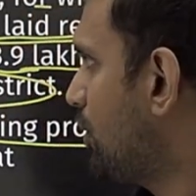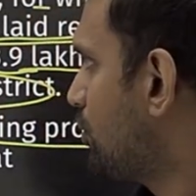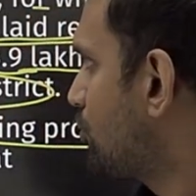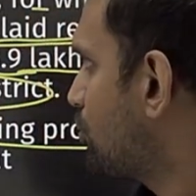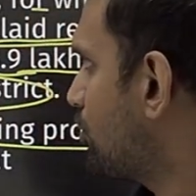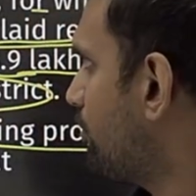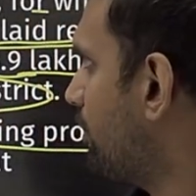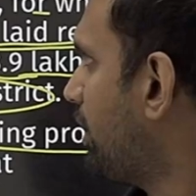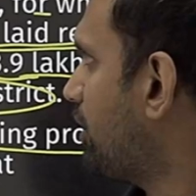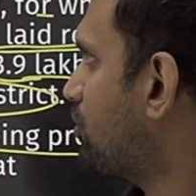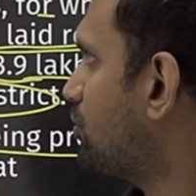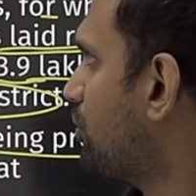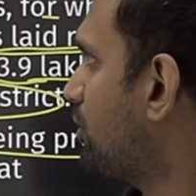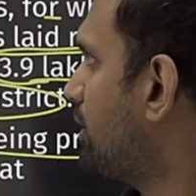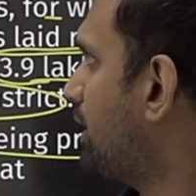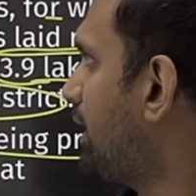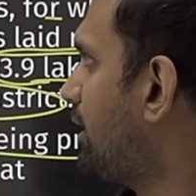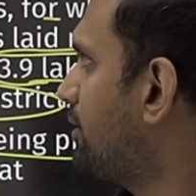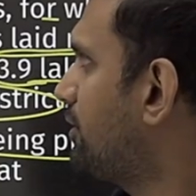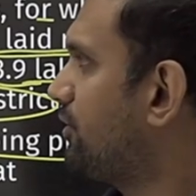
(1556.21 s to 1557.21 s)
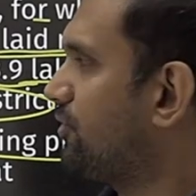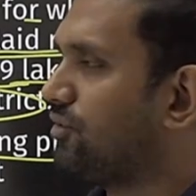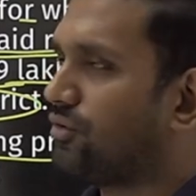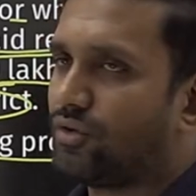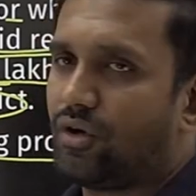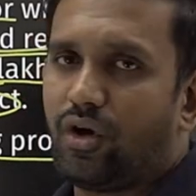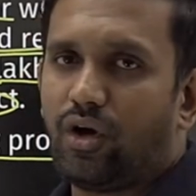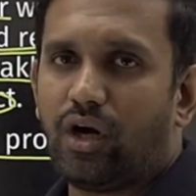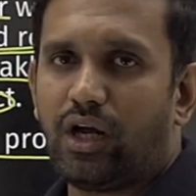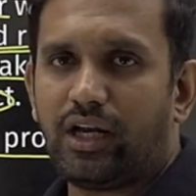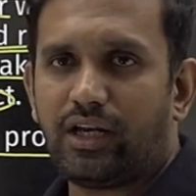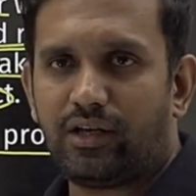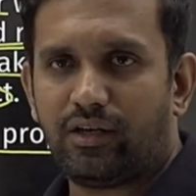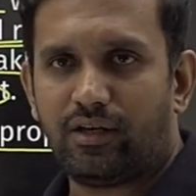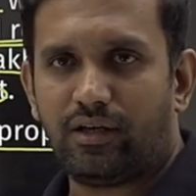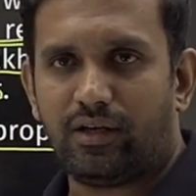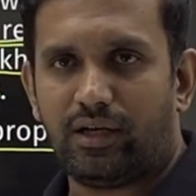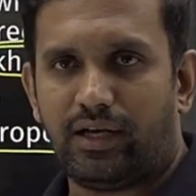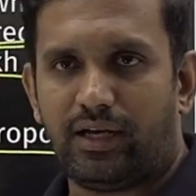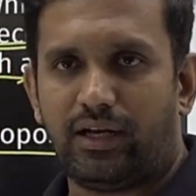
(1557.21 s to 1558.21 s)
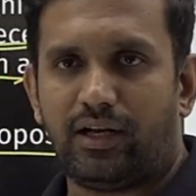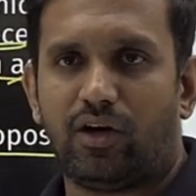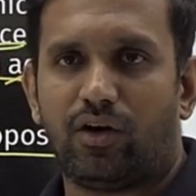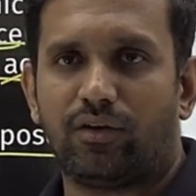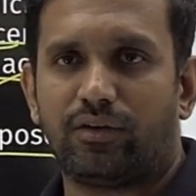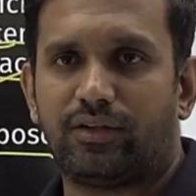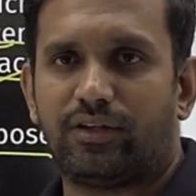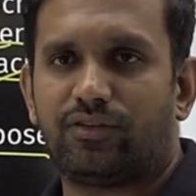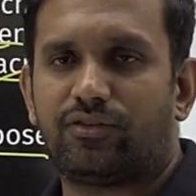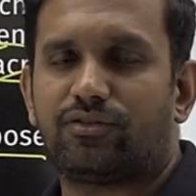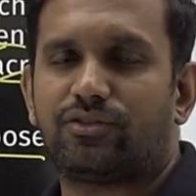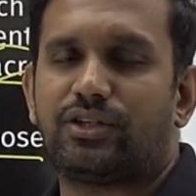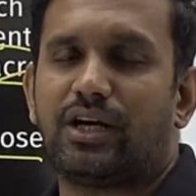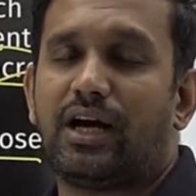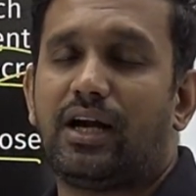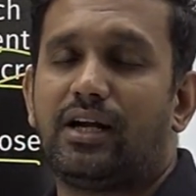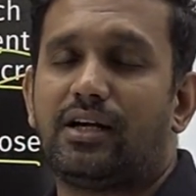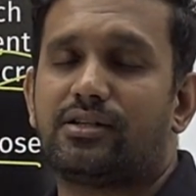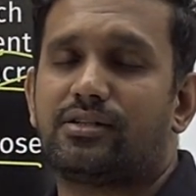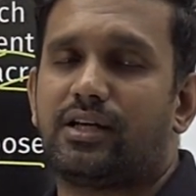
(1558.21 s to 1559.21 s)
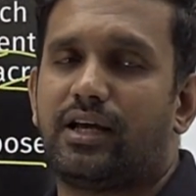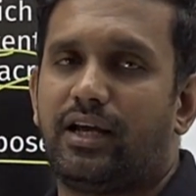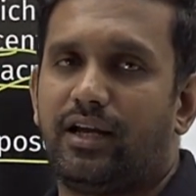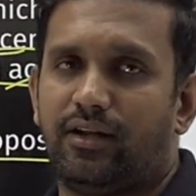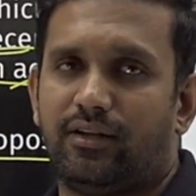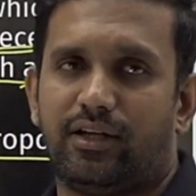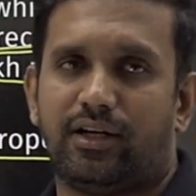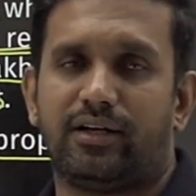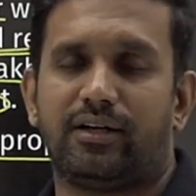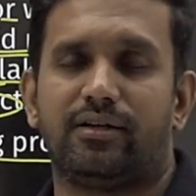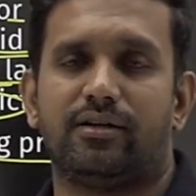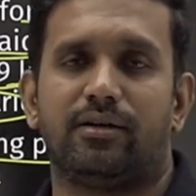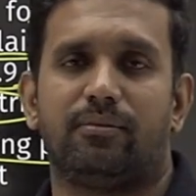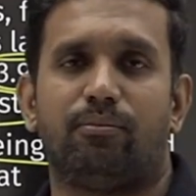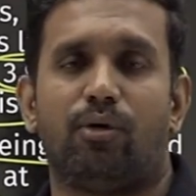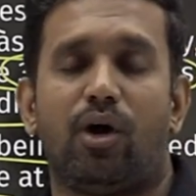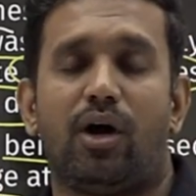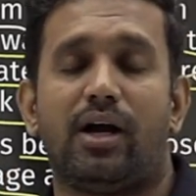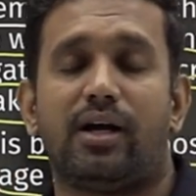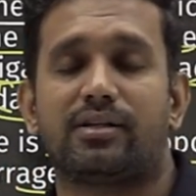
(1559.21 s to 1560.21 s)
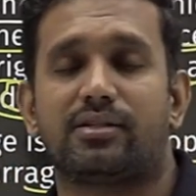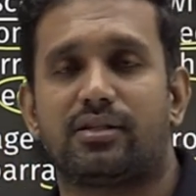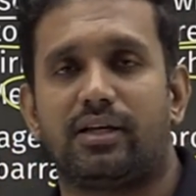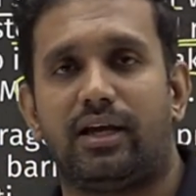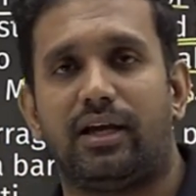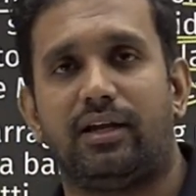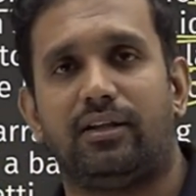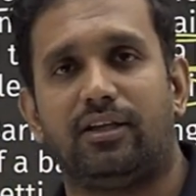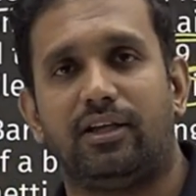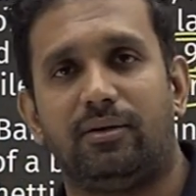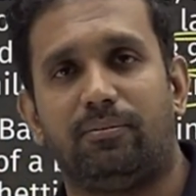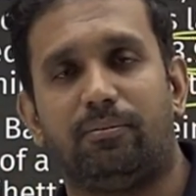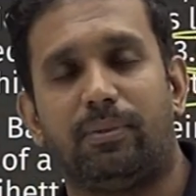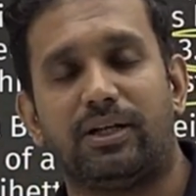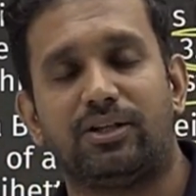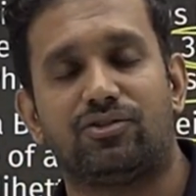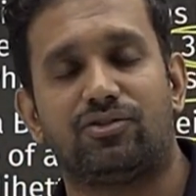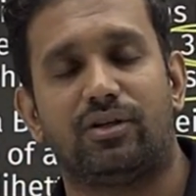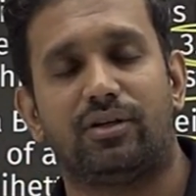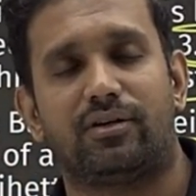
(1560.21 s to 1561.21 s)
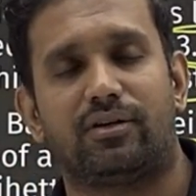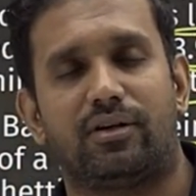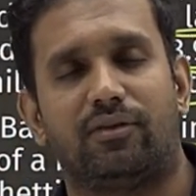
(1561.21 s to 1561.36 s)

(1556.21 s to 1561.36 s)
So make sure that this all along this charts and the box and the budget